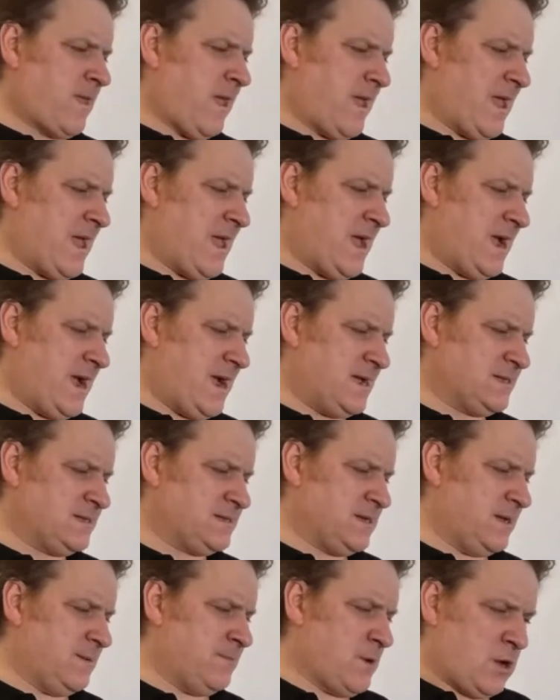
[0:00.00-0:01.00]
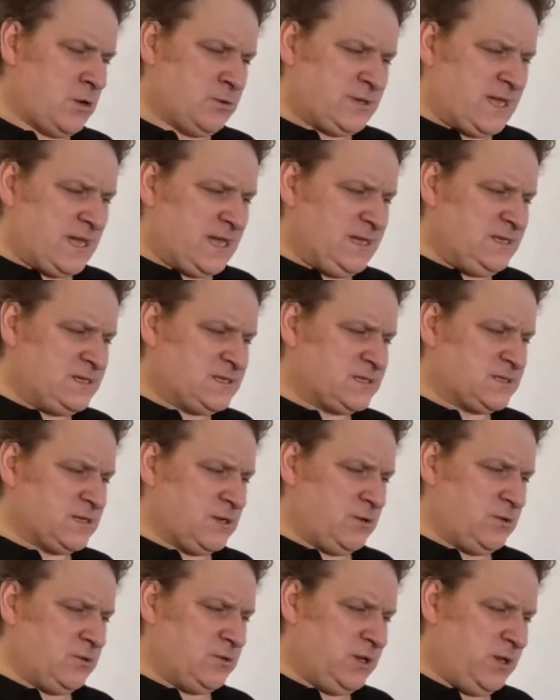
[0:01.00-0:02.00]
And um, okay,
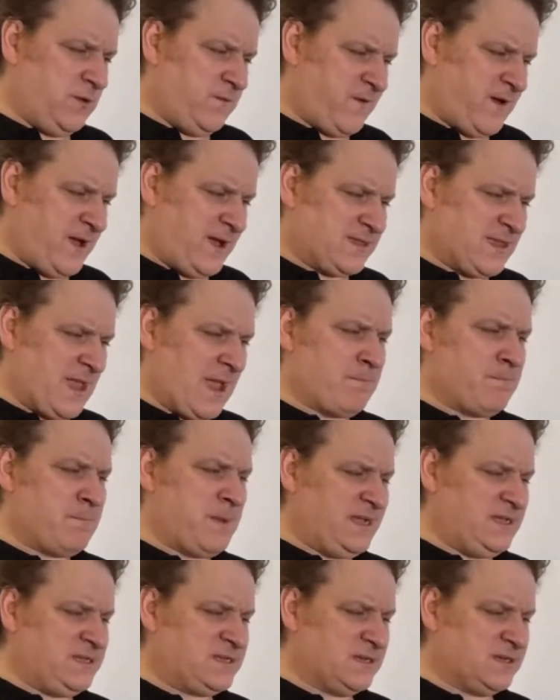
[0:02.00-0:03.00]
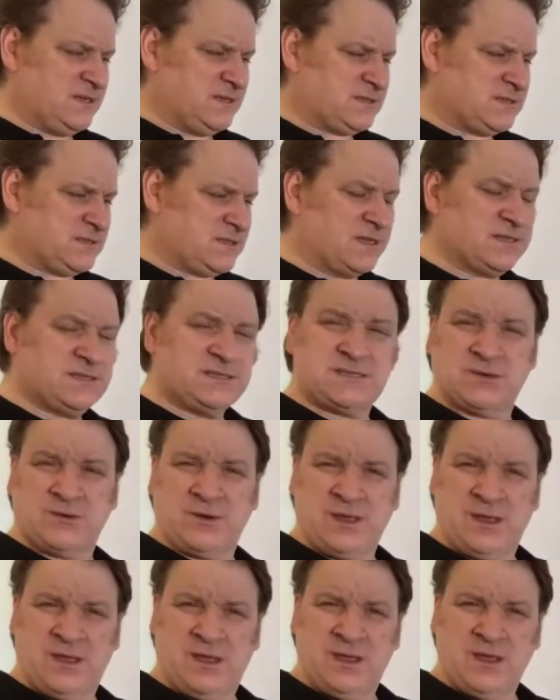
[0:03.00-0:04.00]
so you've had that maintenance done to
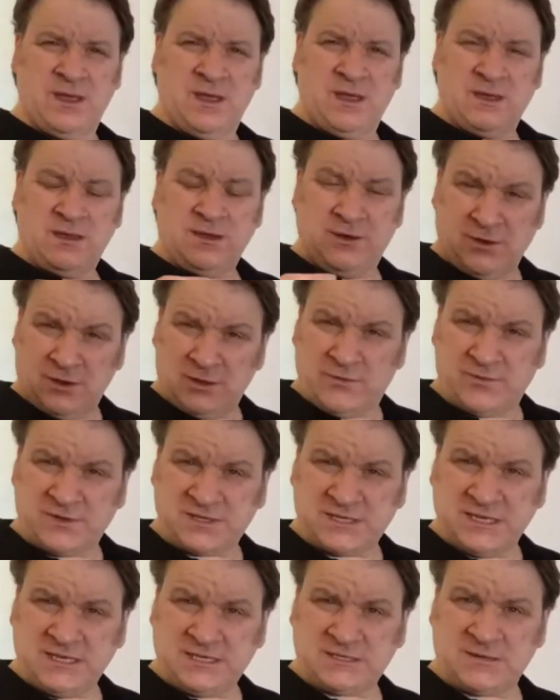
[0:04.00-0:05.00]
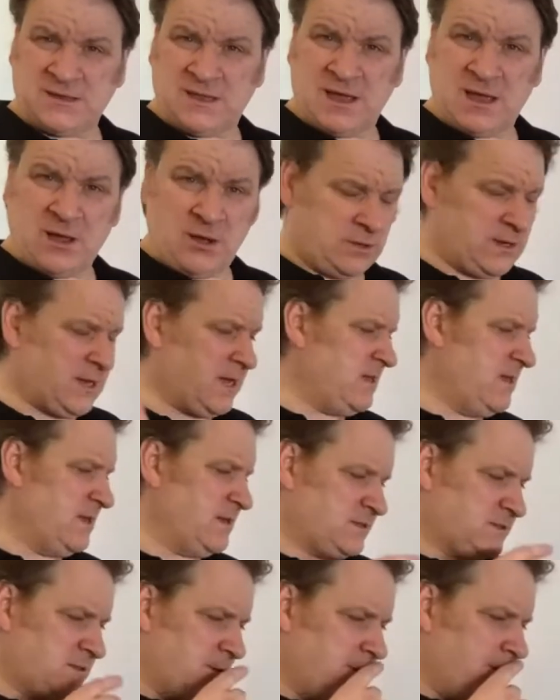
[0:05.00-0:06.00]
it. You got the receipts for that? Okay,
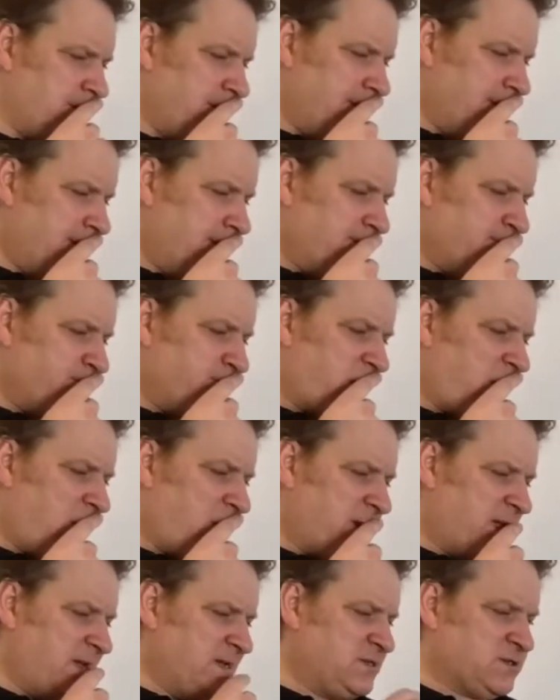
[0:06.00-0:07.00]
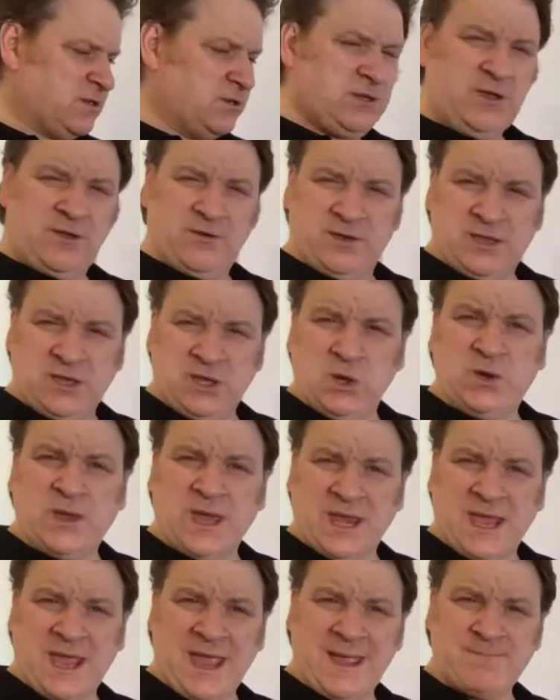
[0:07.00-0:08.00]
that's good. Okay, so you, you
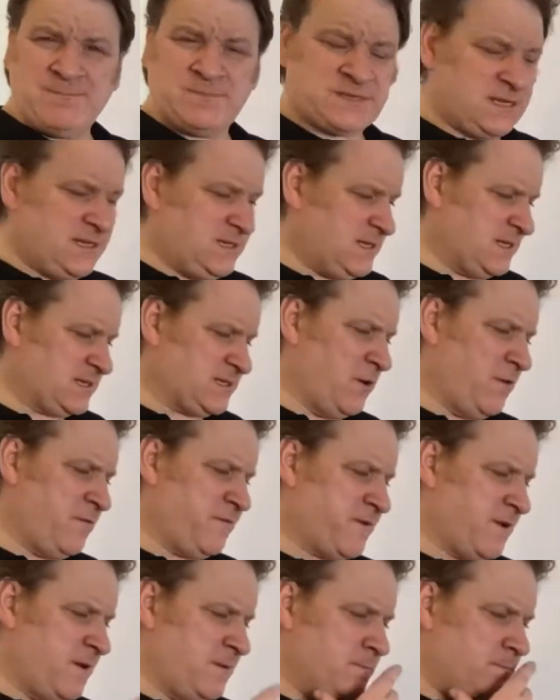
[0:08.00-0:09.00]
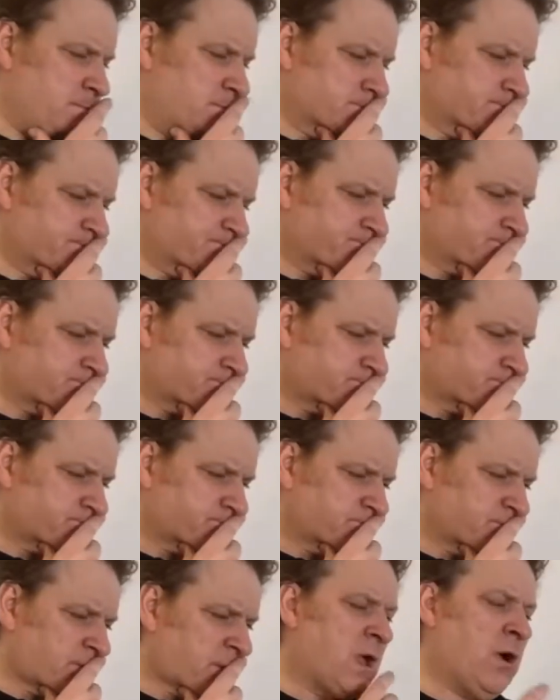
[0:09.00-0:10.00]
get it emptied this often?
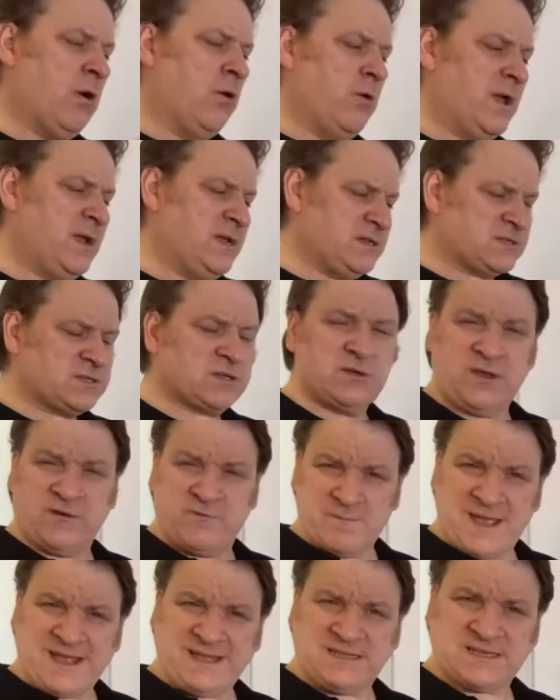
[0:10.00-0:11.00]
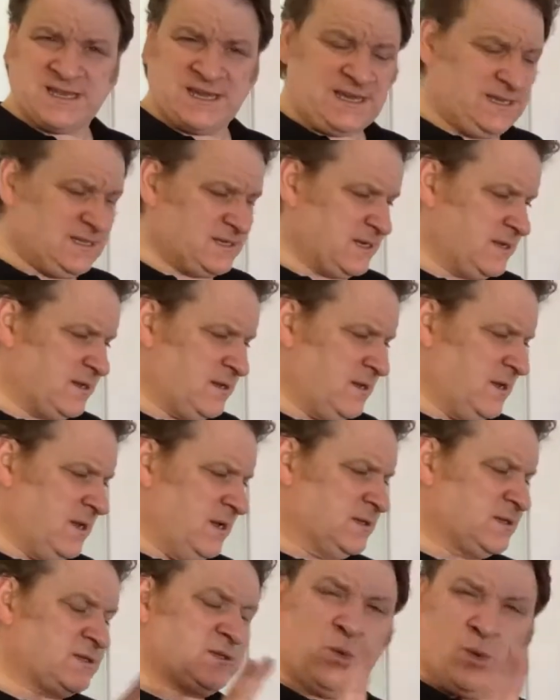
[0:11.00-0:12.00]
All right, so you've maintained it
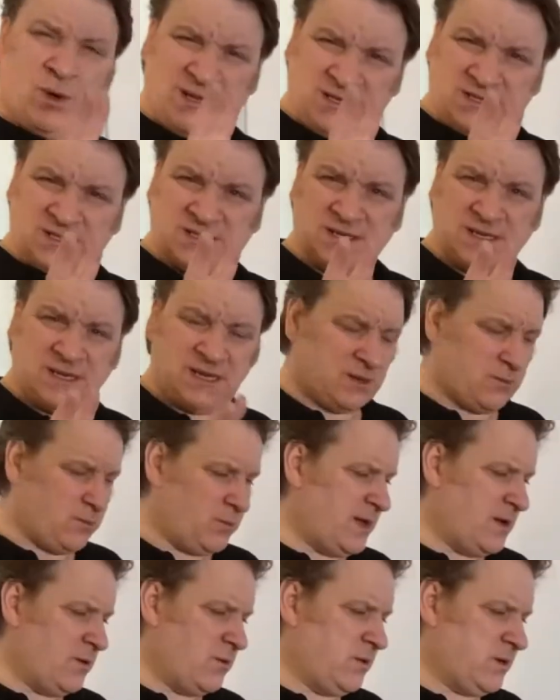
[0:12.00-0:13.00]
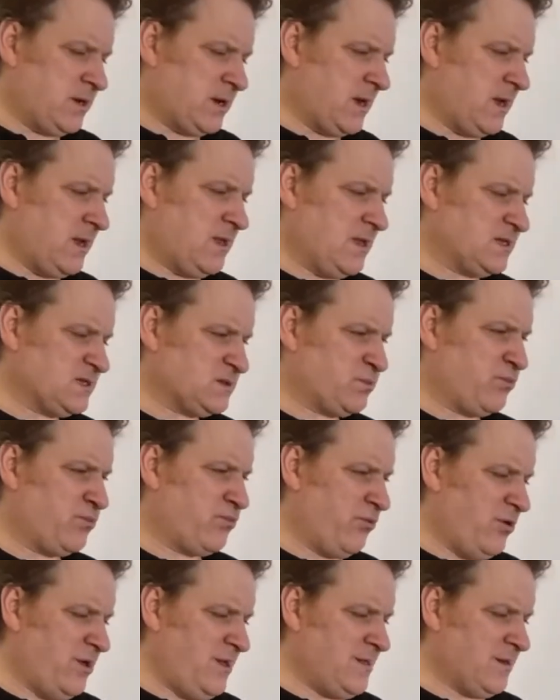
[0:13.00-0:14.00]
twice a year. Wow, okay, that's
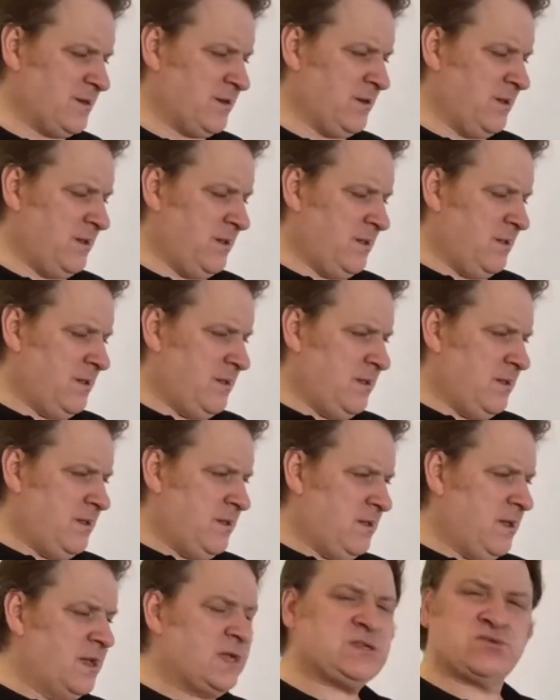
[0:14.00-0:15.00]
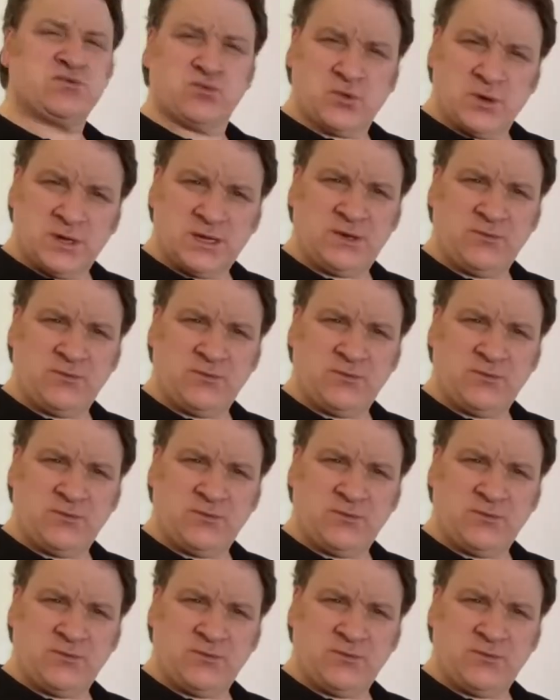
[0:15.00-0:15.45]
brilliant. That's really,